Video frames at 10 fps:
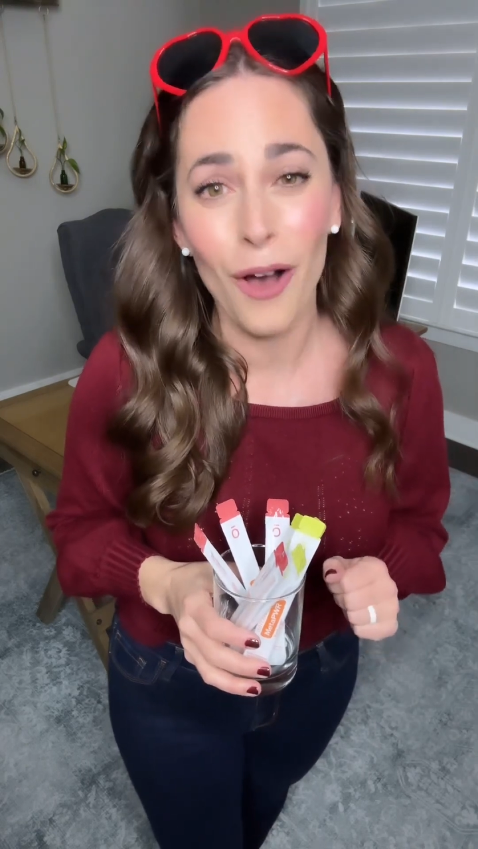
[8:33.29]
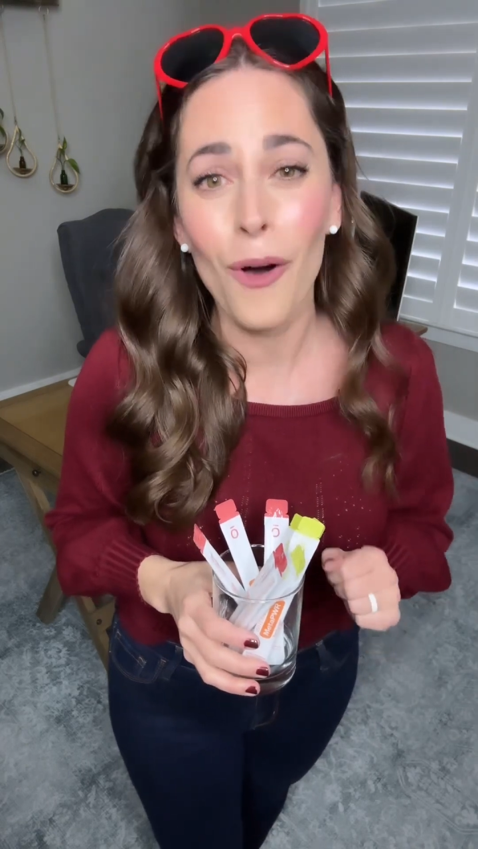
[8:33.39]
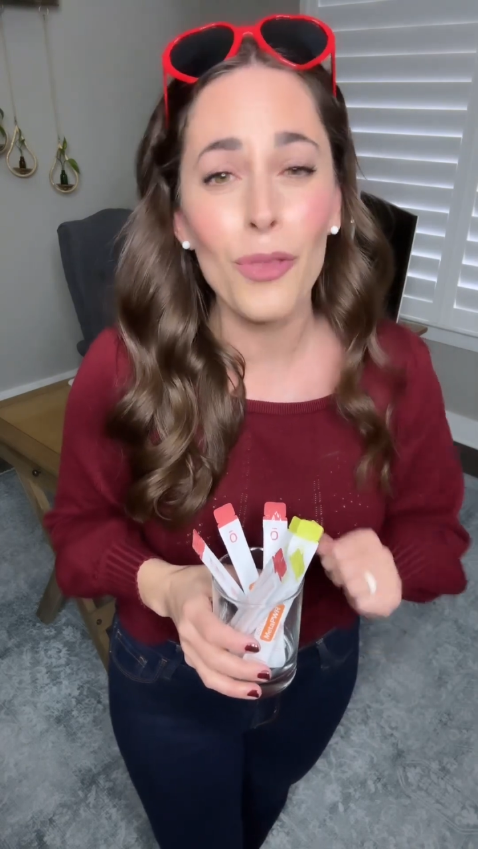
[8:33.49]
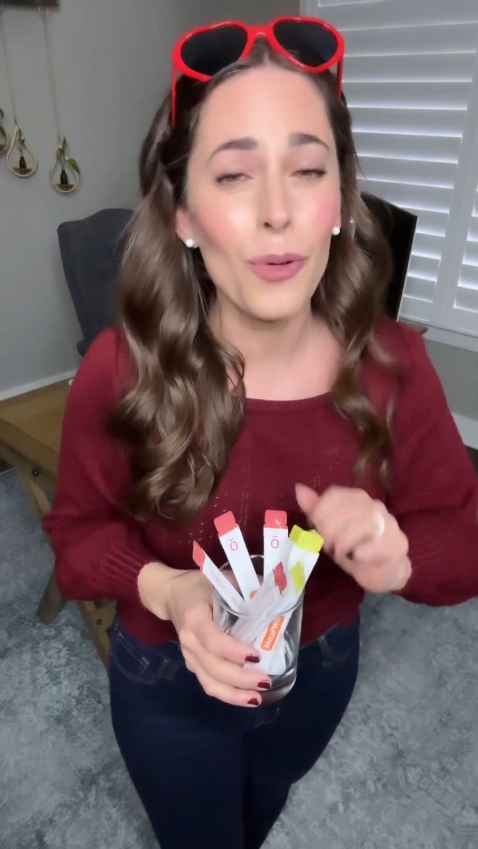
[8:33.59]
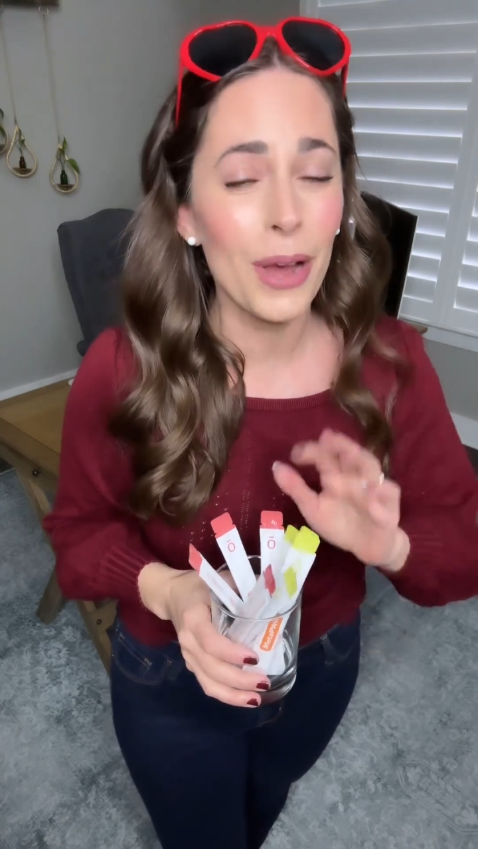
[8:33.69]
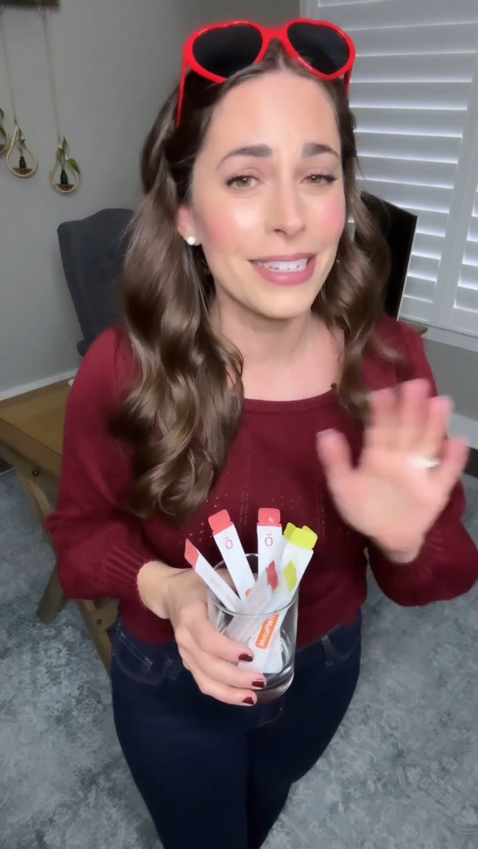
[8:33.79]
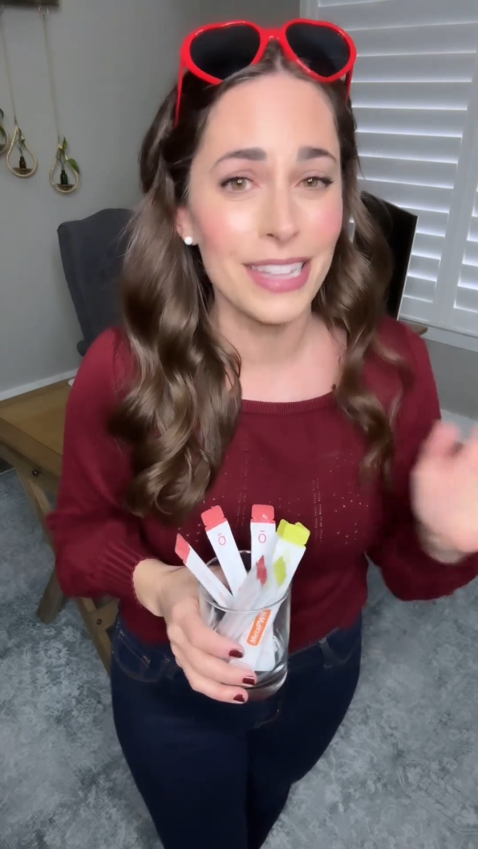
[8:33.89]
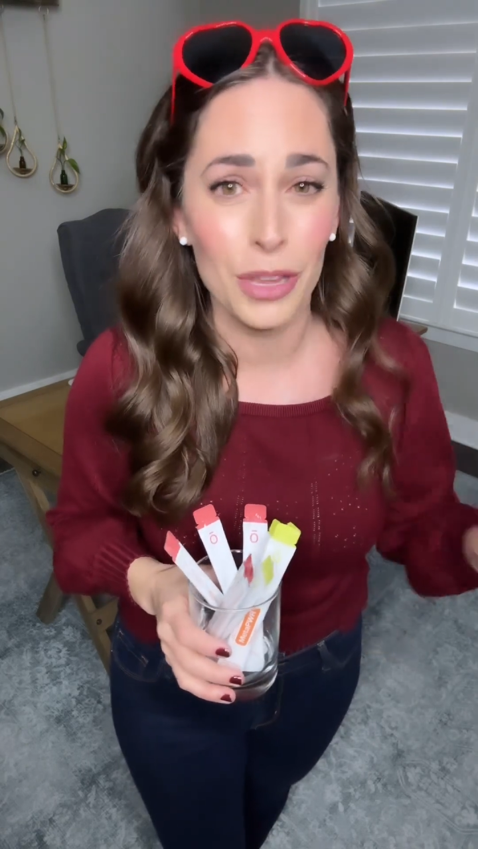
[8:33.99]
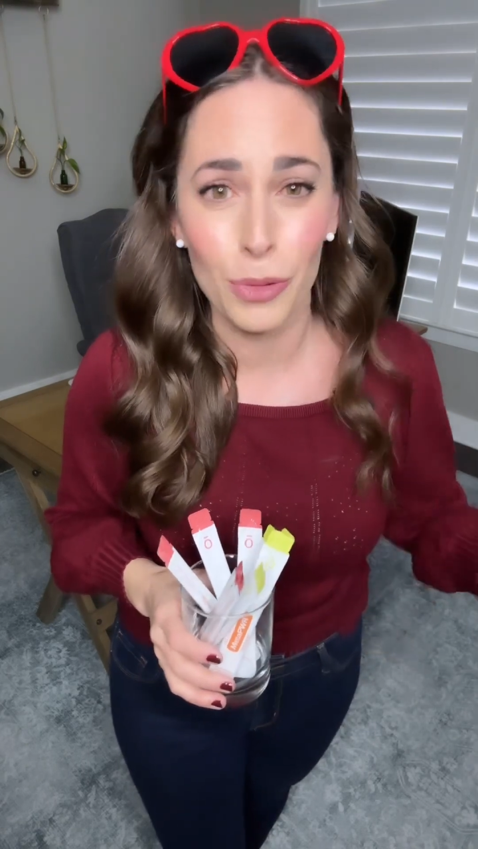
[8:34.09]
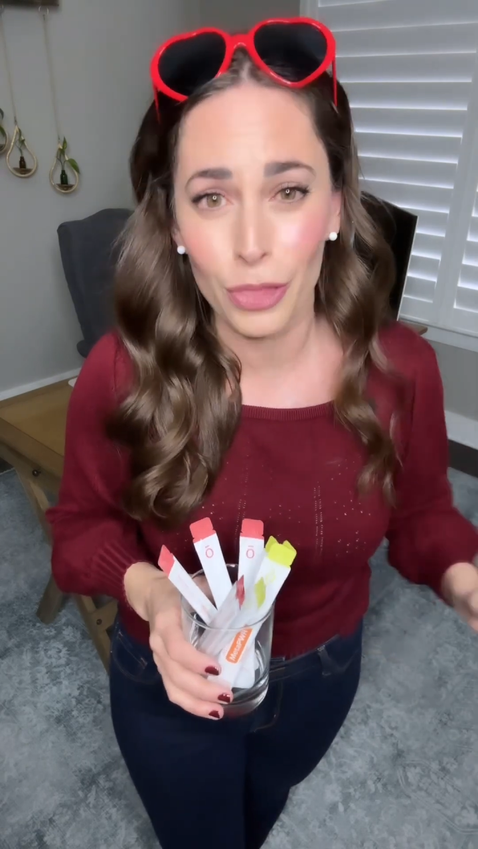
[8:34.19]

all the ways that you